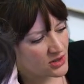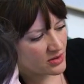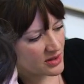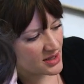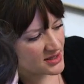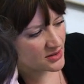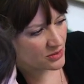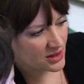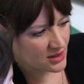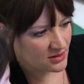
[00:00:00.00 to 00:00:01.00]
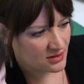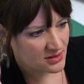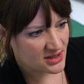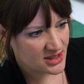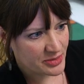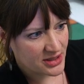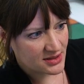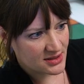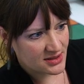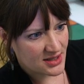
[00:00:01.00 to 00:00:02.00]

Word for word: So this one spins